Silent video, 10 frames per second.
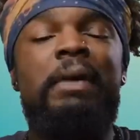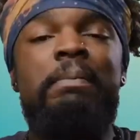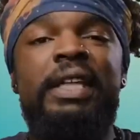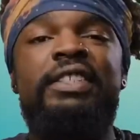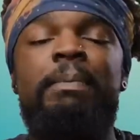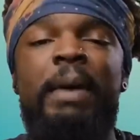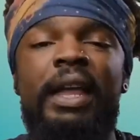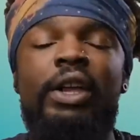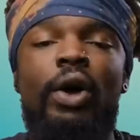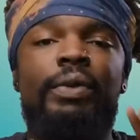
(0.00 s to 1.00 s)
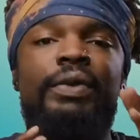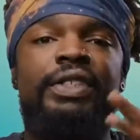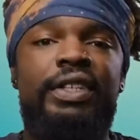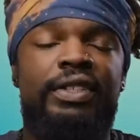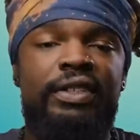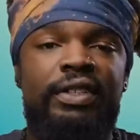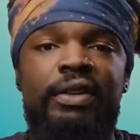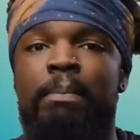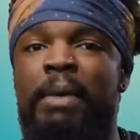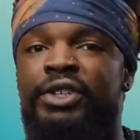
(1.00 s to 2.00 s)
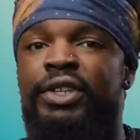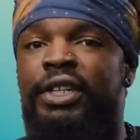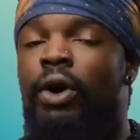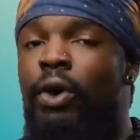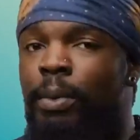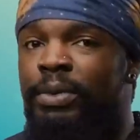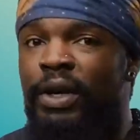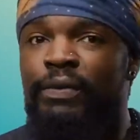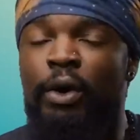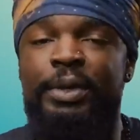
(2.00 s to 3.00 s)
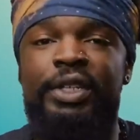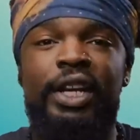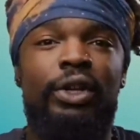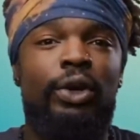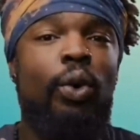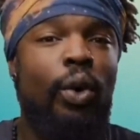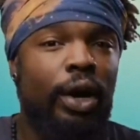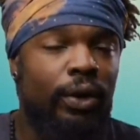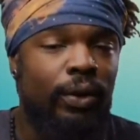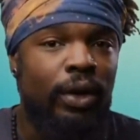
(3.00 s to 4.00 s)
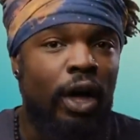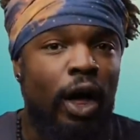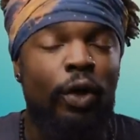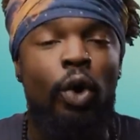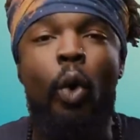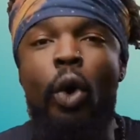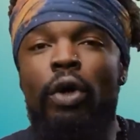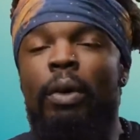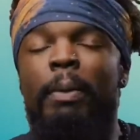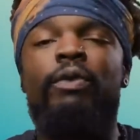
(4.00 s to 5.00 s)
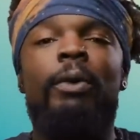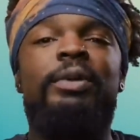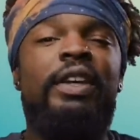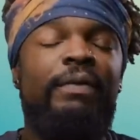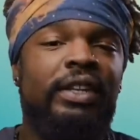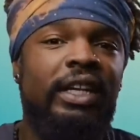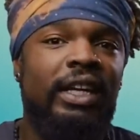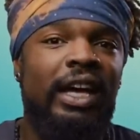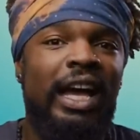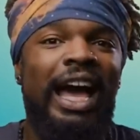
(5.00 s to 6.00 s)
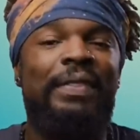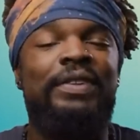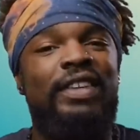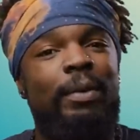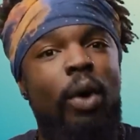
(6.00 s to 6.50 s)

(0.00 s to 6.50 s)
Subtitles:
It means depending on the resistance, measured in ohms, for a particular coil, the coil will perform differently at the same